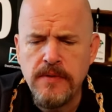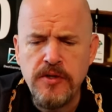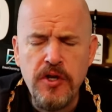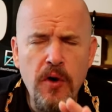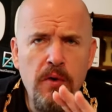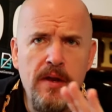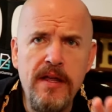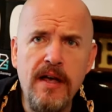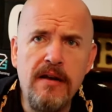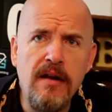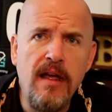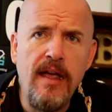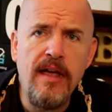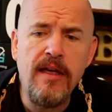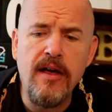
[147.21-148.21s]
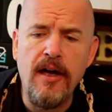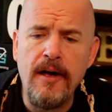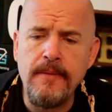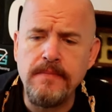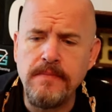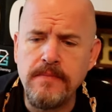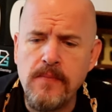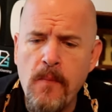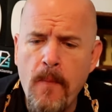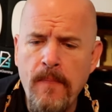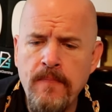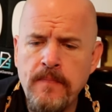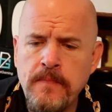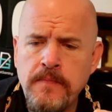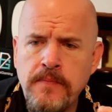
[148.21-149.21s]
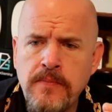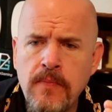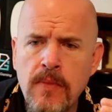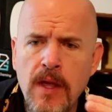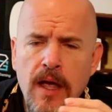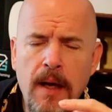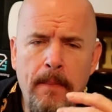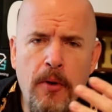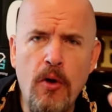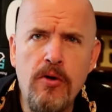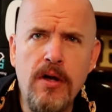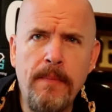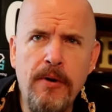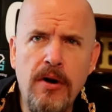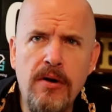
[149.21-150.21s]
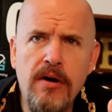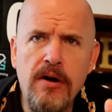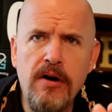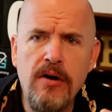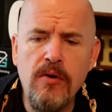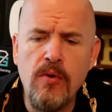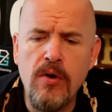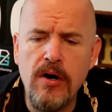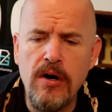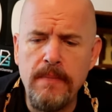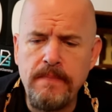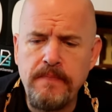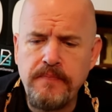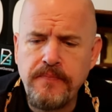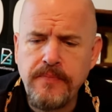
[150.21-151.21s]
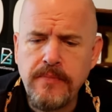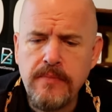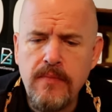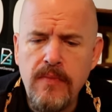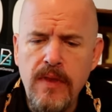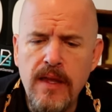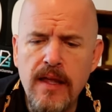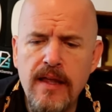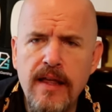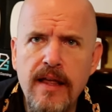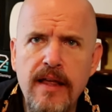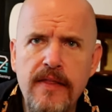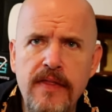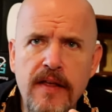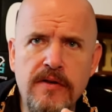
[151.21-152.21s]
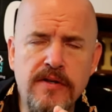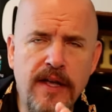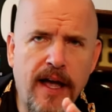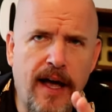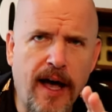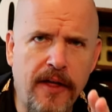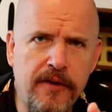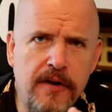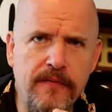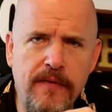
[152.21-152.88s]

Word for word: totally unlike um, Boca Burger or these other